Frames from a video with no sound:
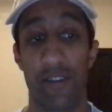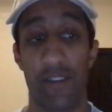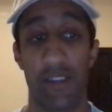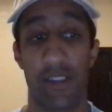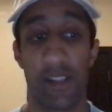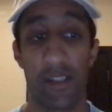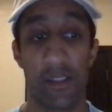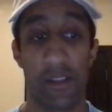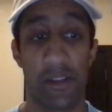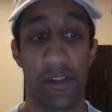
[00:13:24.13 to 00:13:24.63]

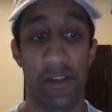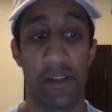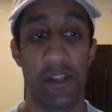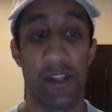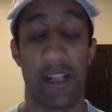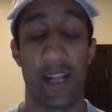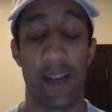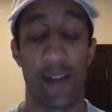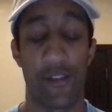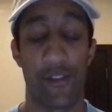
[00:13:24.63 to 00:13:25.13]
than the
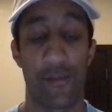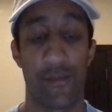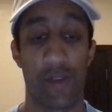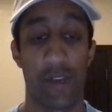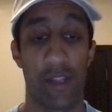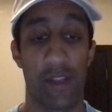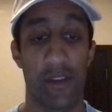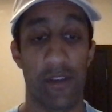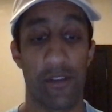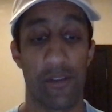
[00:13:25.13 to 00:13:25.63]
last
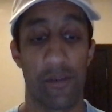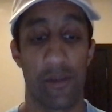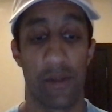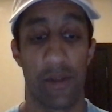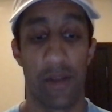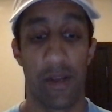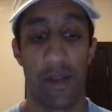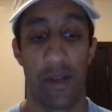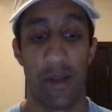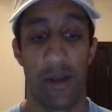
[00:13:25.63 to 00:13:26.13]
20 years.
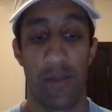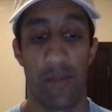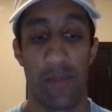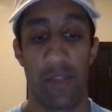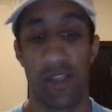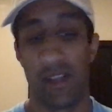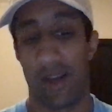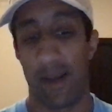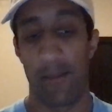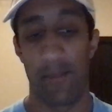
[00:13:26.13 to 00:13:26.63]

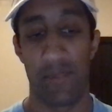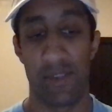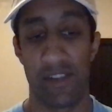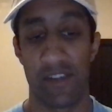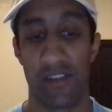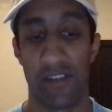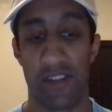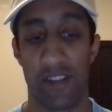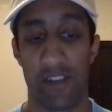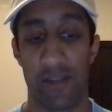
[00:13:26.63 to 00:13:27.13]
But this
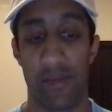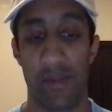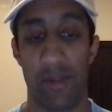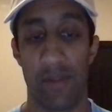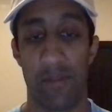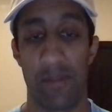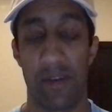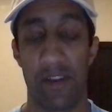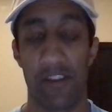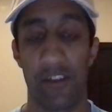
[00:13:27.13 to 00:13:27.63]
is not to be
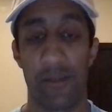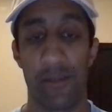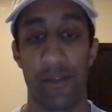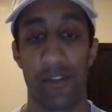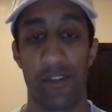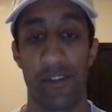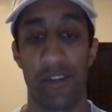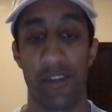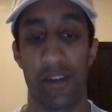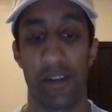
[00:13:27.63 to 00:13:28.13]

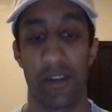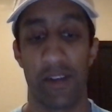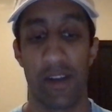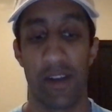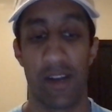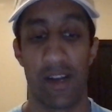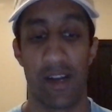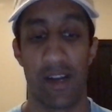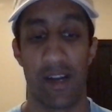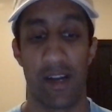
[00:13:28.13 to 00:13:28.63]
pessimistic.
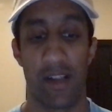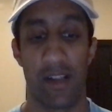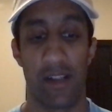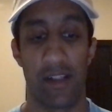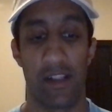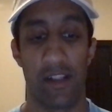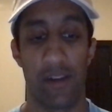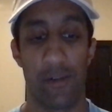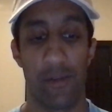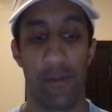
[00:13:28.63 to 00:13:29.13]
I
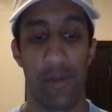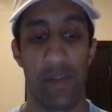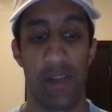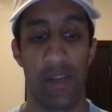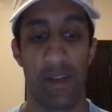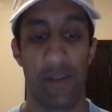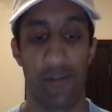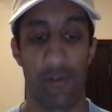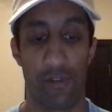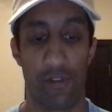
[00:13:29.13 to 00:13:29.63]
think there will be,
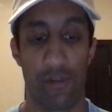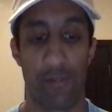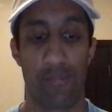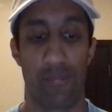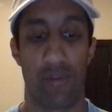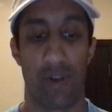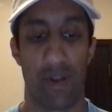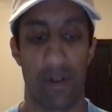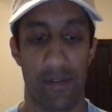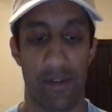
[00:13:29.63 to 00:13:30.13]
of course,
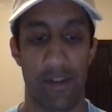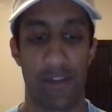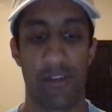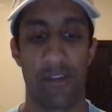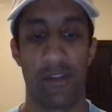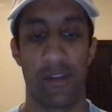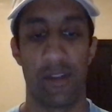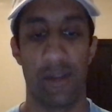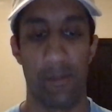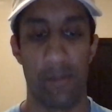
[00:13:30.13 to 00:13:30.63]

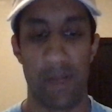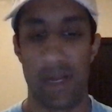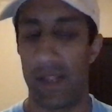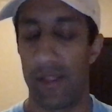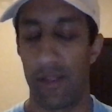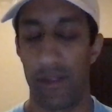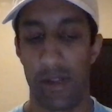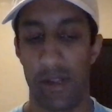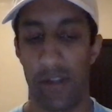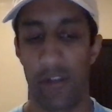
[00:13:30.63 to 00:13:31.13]
progress in many
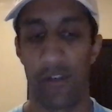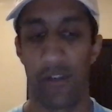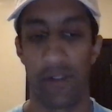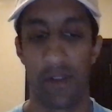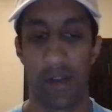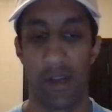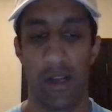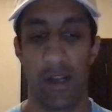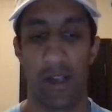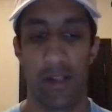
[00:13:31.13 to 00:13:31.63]
things.
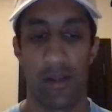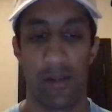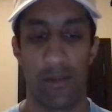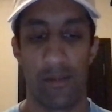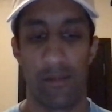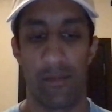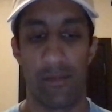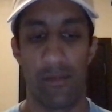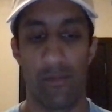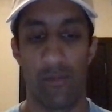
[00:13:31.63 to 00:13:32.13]

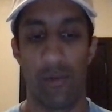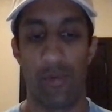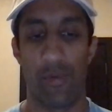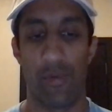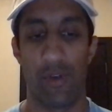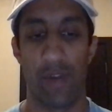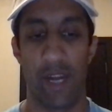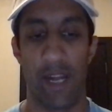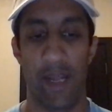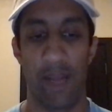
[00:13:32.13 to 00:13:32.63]
We
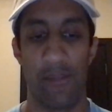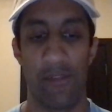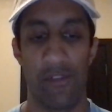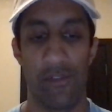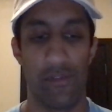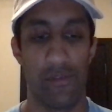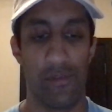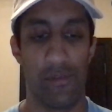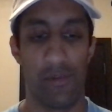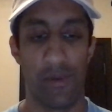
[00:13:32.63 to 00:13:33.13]
will aim
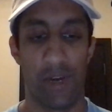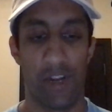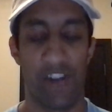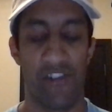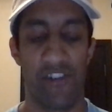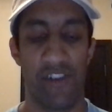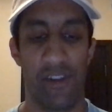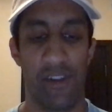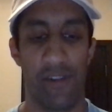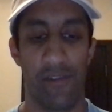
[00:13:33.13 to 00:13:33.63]
to
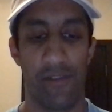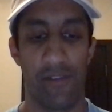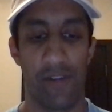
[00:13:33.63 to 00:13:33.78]
achieve